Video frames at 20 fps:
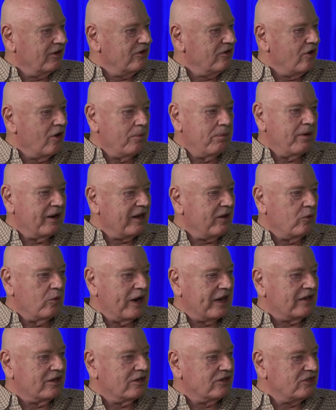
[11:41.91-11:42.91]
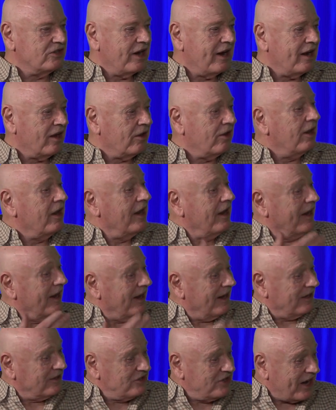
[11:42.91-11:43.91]
Nobody went to jail.
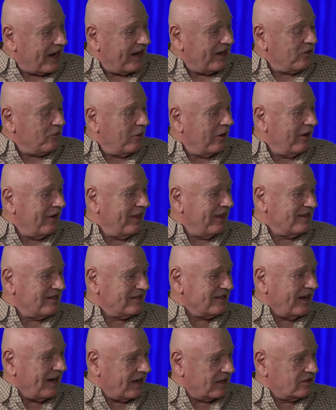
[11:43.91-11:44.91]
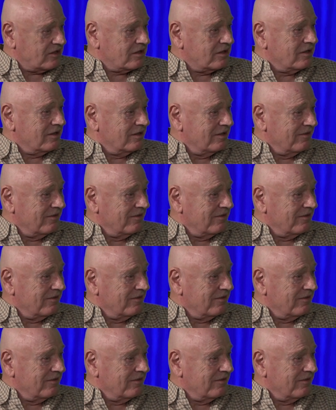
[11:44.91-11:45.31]
January the 6th.